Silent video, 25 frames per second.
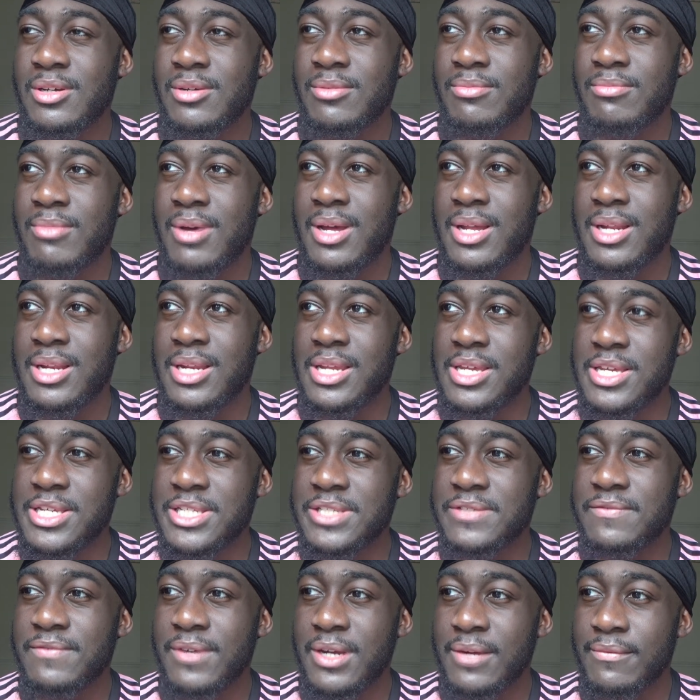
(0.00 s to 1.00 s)
My
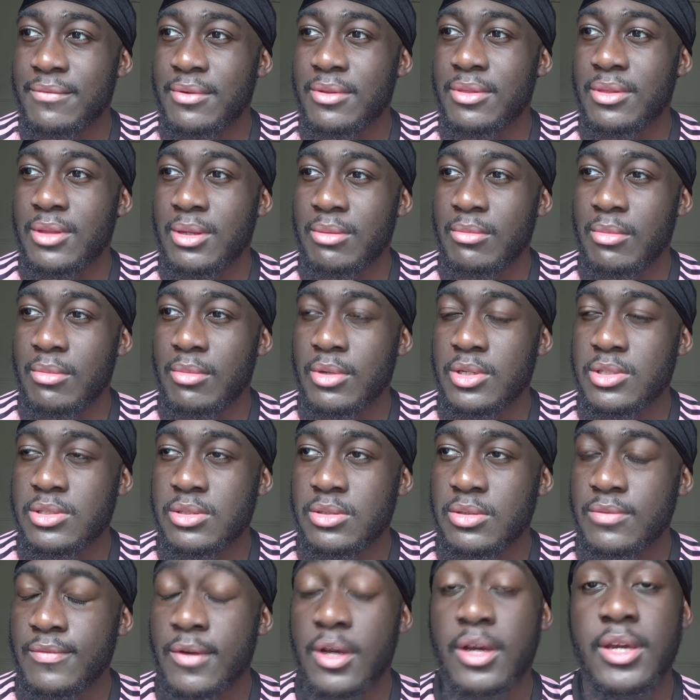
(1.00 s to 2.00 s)
least favorite thing with
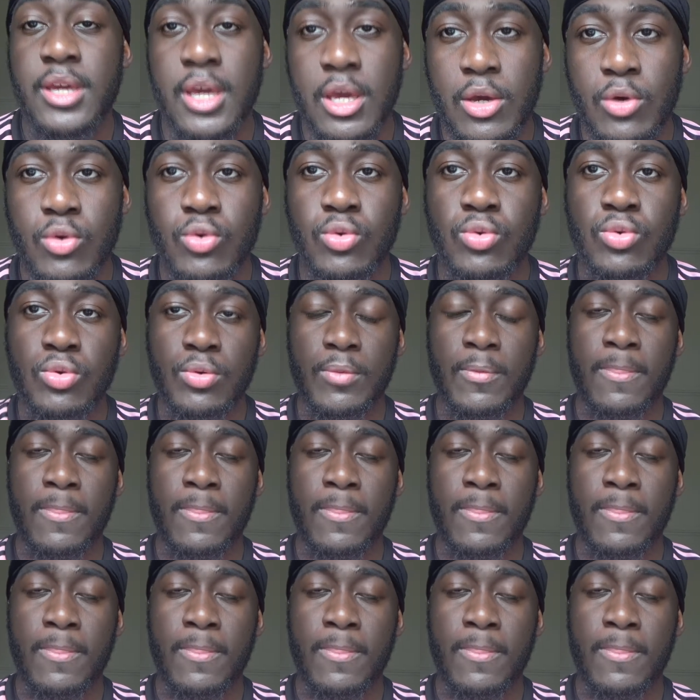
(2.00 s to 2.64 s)
myself. Okay, cool.